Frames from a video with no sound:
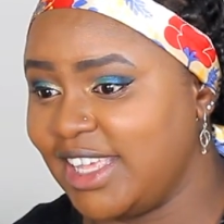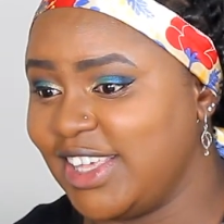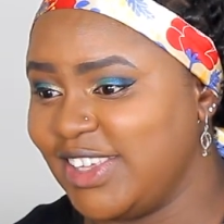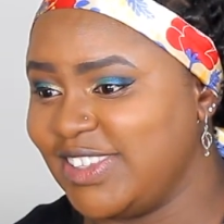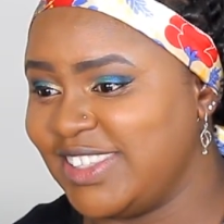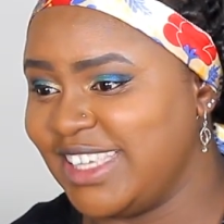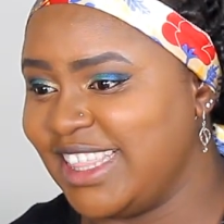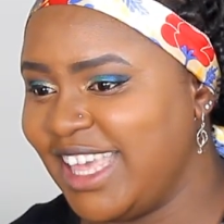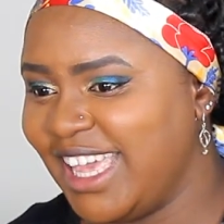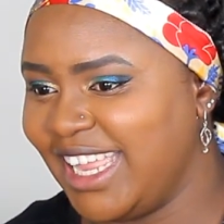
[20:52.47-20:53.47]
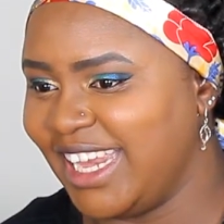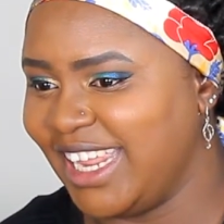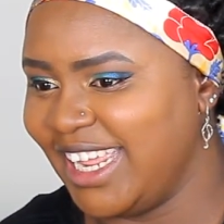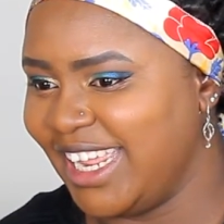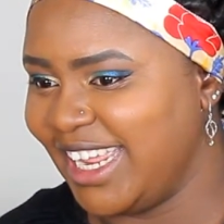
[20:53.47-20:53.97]
you see that
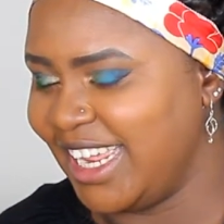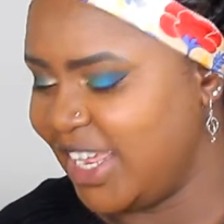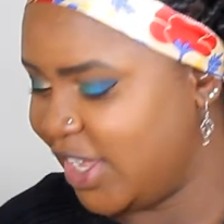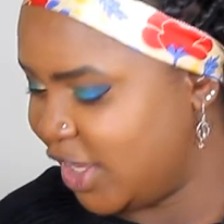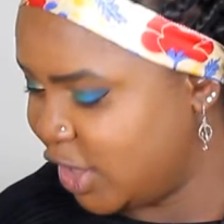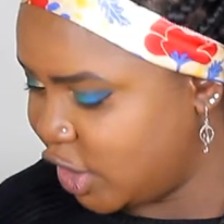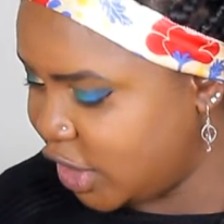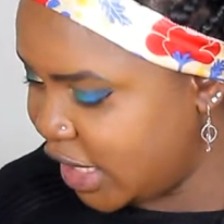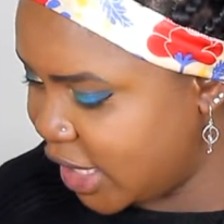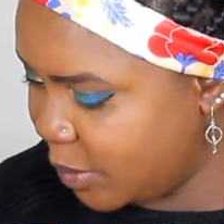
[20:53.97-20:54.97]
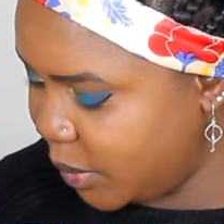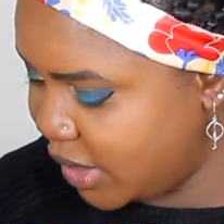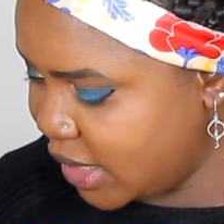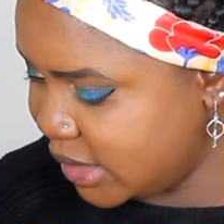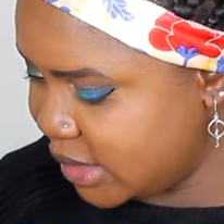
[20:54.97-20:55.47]
you need help with
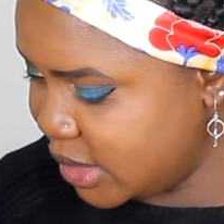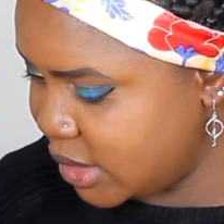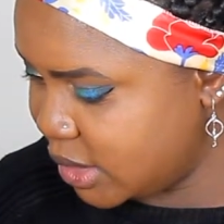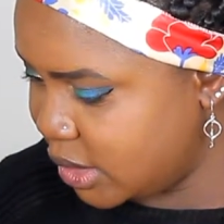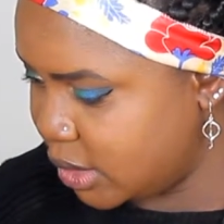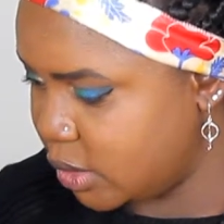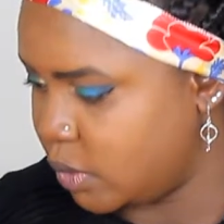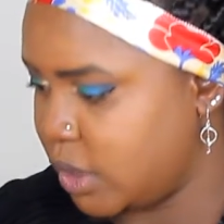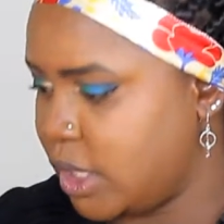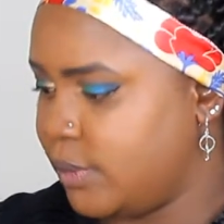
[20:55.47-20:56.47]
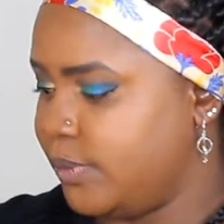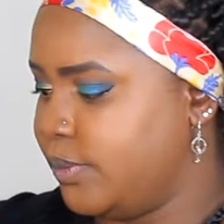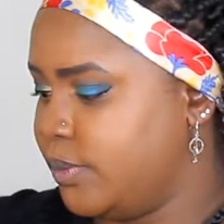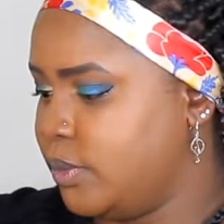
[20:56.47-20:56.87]
this yeah okay